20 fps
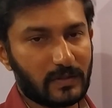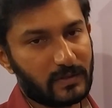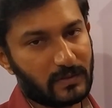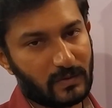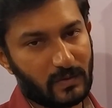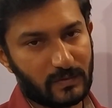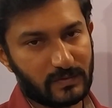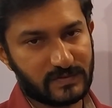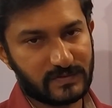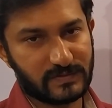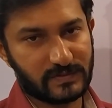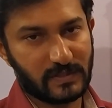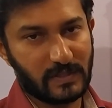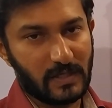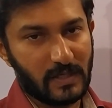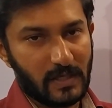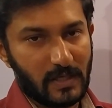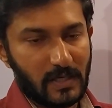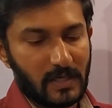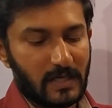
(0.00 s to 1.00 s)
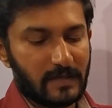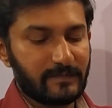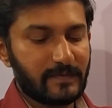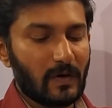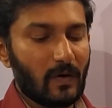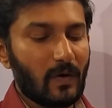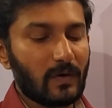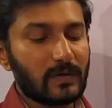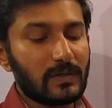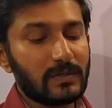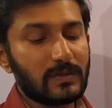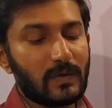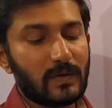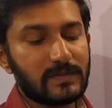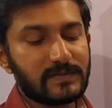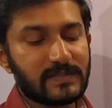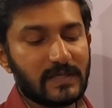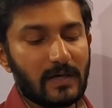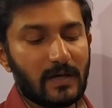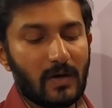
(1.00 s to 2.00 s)
vocal cords. If the vocal
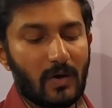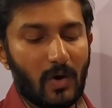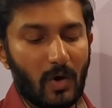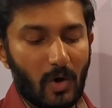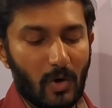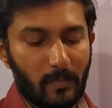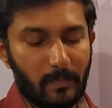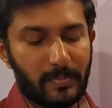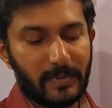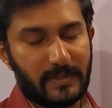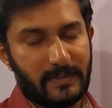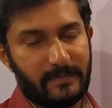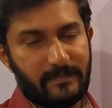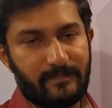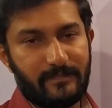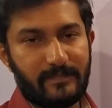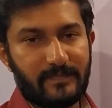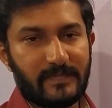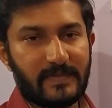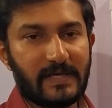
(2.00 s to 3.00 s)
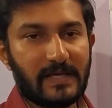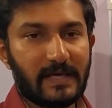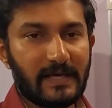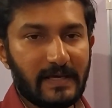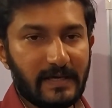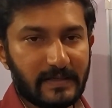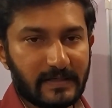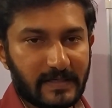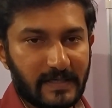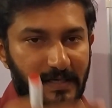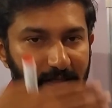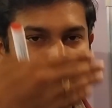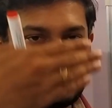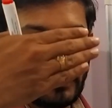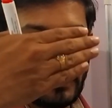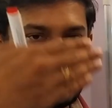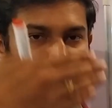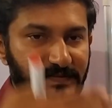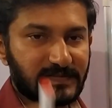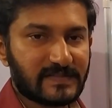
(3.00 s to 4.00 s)
cords are open, the air
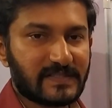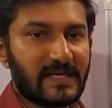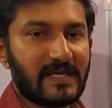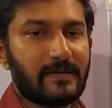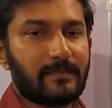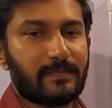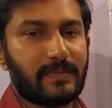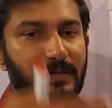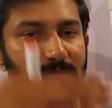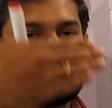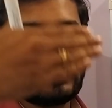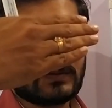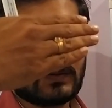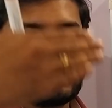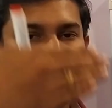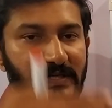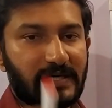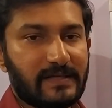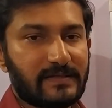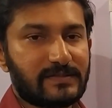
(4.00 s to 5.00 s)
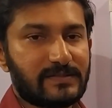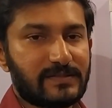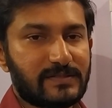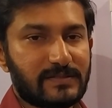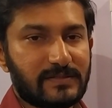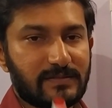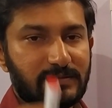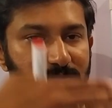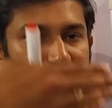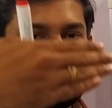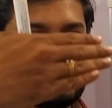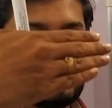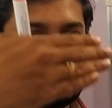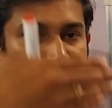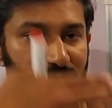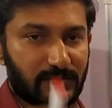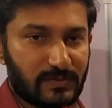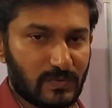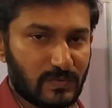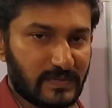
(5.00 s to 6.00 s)
can escape through that
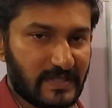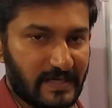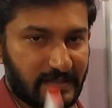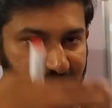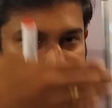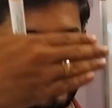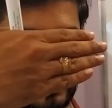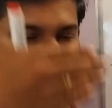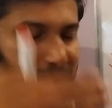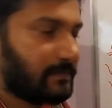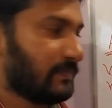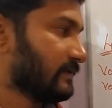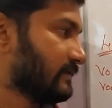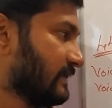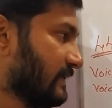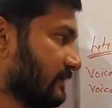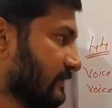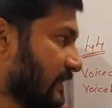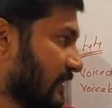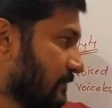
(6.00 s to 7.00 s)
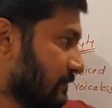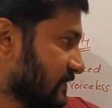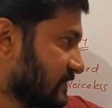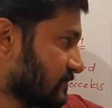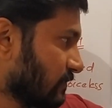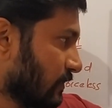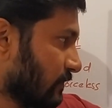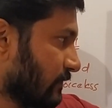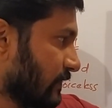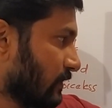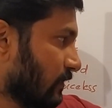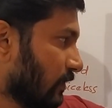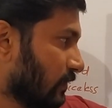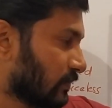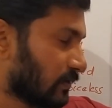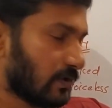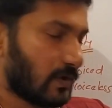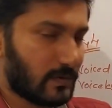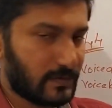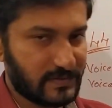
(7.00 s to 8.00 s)
gap. That gap is what we call
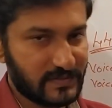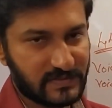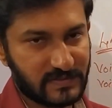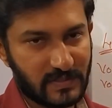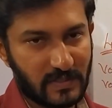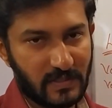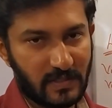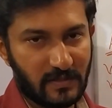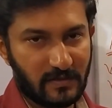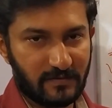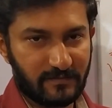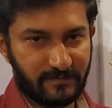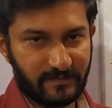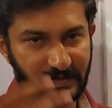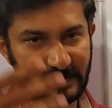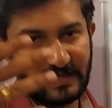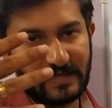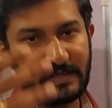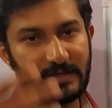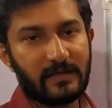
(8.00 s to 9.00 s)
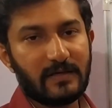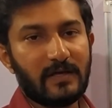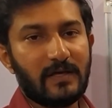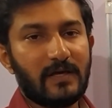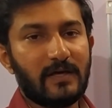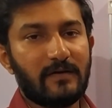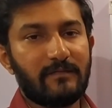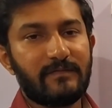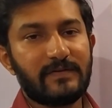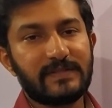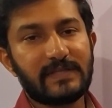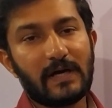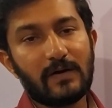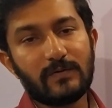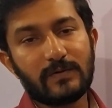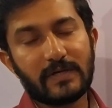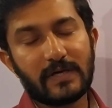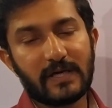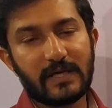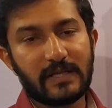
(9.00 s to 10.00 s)
glottis, freely,
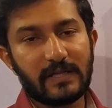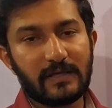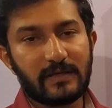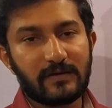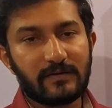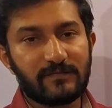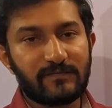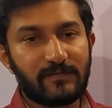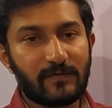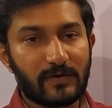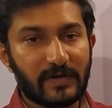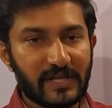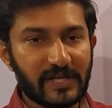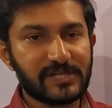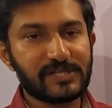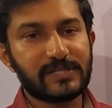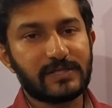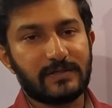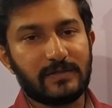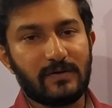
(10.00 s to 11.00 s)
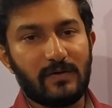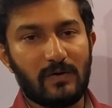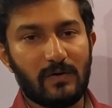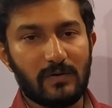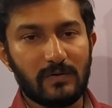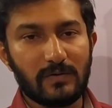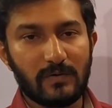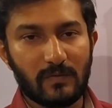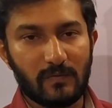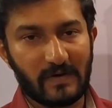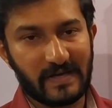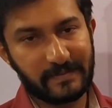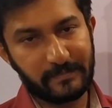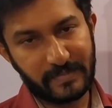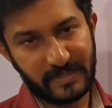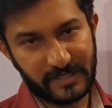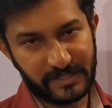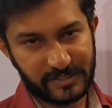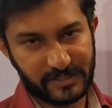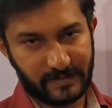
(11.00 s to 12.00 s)
without any phonation or
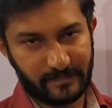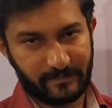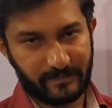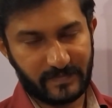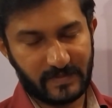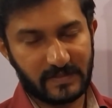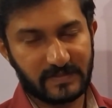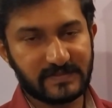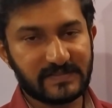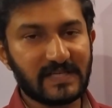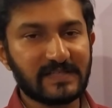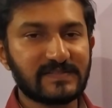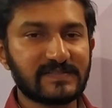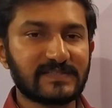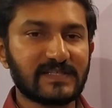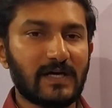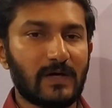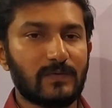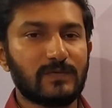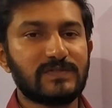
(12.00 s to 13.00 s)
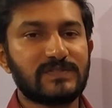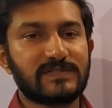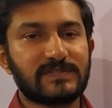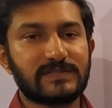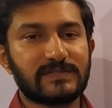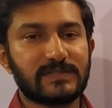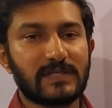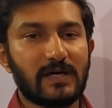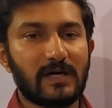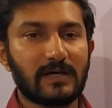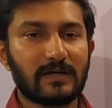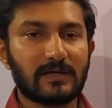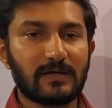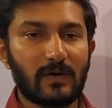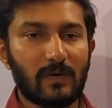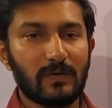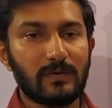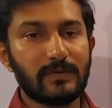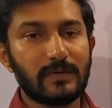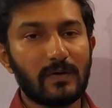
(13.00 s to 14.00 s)
vibration. Such sounds are
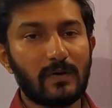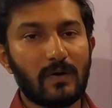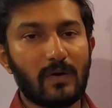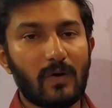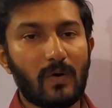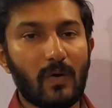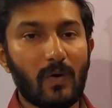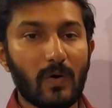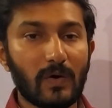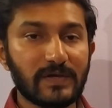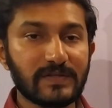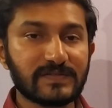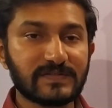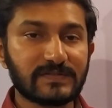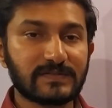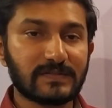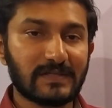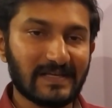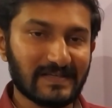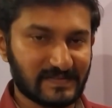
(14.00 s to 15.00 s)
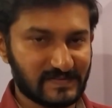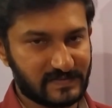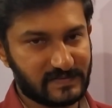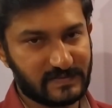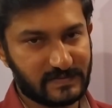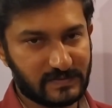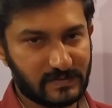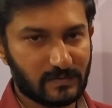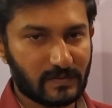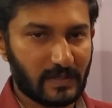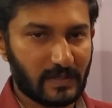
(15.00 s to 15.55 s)
called voiceless.